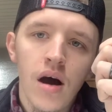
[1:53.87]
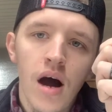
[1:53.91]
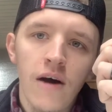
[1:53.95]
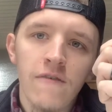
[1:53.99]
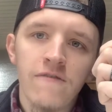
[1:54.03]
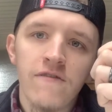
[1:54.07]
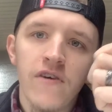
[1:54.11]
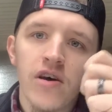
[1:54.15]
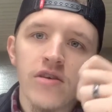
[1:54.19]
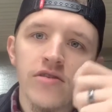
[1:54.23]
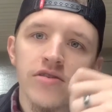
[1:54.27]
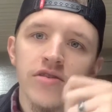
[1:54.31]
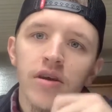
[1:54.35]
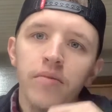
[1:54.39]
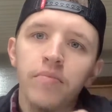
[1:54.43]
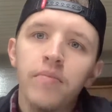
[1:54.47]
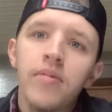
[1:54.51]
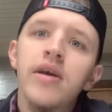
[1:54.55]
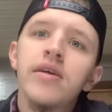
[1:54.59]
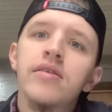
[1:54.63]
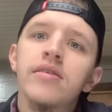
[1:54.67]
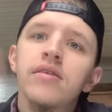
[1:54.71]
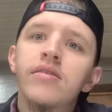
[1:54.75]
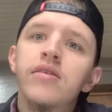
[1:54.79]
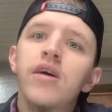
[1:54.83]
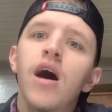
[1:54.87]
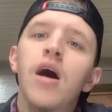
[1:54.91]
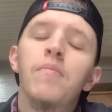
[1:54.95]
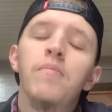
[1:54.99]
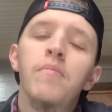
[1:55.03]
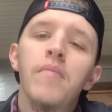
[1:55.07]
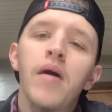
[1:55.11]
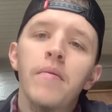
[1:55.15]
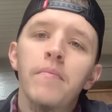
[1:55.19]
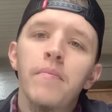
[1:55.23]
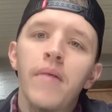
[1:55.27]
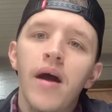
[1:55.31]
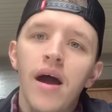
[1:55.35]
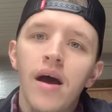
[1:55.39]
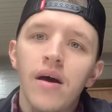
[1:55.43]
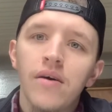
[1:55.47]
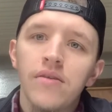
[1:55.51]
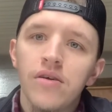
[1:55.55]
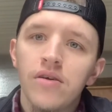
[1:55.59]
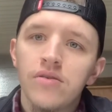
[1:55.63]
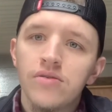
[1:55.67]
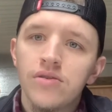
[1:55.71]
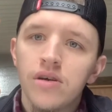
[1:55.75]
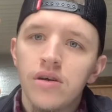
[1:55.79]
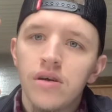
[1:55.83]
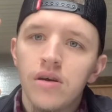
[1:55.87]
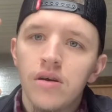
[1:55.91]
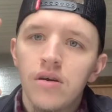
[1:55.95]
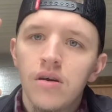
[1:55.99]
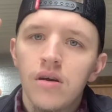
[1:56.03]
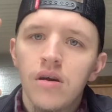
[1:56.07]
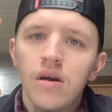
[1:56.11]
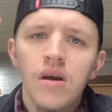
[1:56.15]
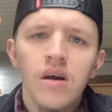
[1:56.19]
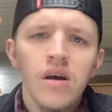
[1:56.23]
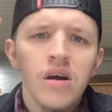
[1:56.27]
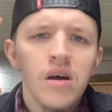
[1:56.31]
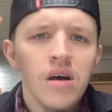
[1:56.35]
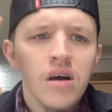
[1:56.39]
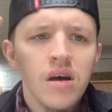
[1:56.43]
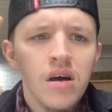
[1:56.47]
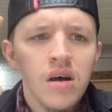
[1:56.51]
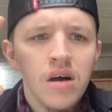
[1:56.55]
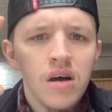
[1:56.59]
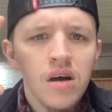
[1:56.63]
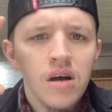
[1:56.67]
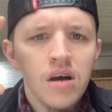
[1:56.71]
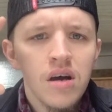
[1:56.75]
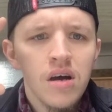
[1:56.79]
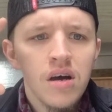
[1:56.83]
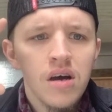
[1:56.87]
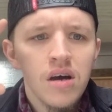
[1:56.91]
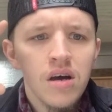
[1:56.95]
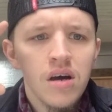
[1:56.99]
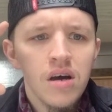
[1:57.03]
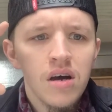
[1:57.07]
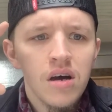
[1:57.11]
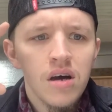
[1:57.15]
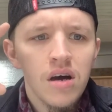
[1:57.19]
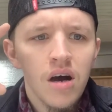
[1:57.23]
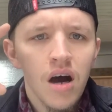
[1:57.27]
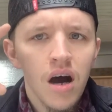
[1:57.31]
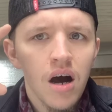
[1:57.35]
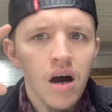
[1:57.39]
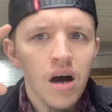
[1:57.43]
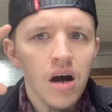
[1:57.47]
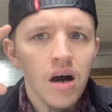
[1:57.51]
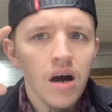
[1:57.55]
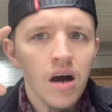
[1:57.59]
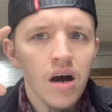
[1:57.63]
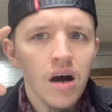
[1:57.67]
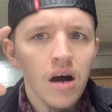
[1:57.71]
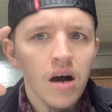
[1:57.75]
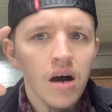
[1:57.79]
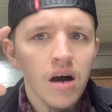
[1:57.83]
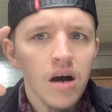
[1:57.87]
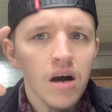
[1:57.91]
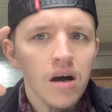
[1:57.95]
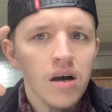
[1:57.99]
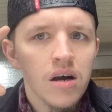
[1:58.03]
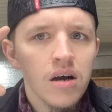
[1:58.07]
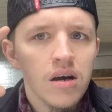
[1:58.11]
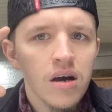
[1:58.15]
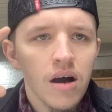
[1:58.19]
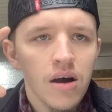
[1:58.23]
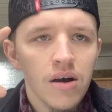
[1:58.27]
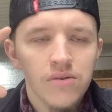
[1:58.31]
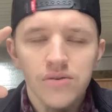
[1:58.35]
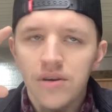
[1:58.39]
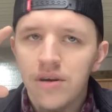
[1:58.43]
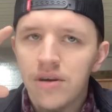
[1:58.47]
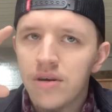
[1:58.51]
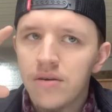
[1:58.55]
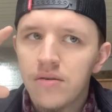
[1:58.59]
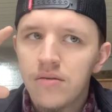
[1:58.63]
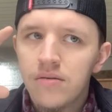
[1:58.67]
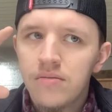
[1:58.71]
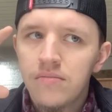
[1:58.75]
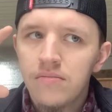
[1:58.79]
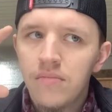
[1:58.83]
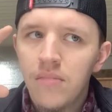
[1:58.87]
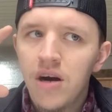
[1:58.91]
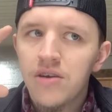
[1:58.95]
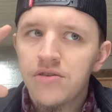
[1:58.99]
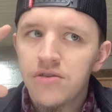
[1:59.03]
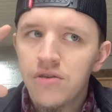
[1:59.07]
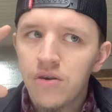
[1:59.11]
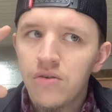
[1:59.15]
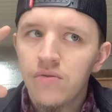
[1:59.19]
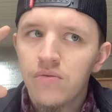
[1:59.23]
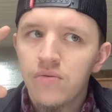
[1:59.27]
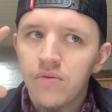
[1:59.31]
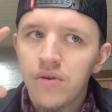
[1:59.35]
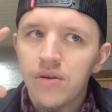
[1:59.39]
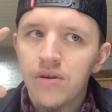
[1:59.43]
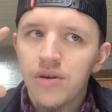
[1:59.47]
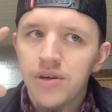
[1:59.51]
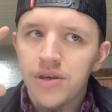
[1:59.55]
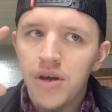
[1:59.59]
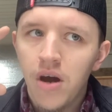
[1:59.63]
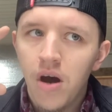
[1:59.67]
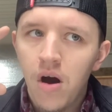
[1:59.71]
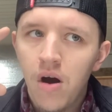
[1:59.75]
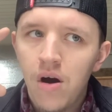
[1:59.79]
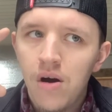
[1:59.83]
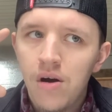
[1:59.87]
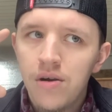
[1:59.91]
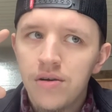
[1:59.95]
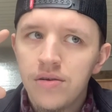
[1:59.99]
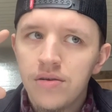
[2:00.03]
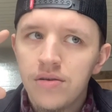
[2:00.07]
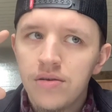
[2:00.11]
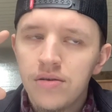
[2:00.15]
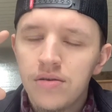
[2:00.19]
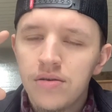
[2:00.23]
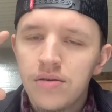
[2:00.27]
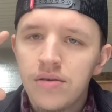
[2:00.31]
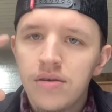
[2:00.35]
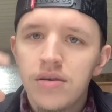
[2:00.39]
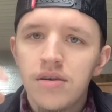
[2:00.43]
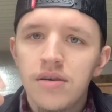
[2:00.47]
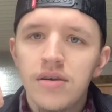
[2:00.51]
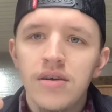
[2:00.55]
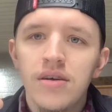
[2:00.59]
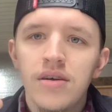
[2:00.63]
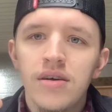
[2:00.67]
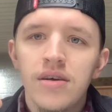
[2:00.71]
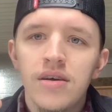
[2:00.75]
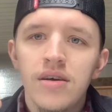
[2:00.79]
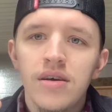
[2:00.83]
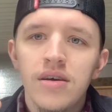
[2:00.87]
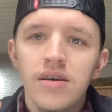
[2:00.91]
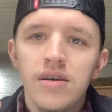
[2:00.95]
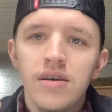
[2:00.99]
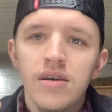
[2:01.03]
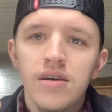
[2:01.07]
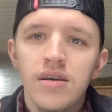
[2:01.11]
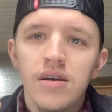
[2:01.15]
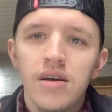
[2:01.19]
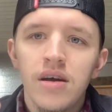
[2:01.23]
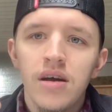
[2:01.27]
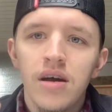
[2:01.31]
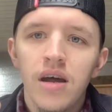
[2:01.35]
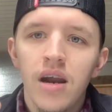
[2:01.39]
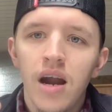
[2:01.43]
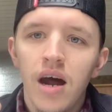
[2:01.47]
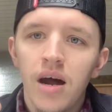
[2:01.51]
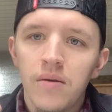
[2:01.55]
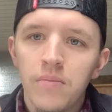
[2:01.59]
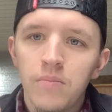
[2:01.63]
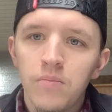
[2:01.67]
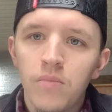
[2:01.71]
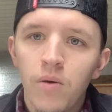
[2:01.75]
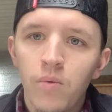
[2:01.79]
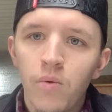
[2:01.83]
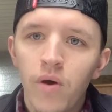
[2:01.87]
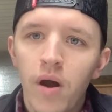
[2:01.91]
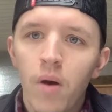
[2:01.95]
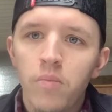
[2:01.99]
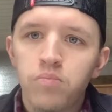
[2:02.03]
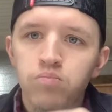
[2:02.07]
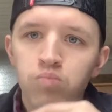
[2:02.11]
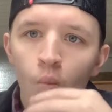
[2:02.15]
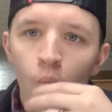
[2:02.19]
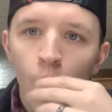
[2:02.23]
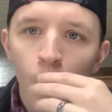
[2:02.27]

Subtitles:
I felt something hit the top of my mouth. I was like, I was like, my tooth really gone. And I went,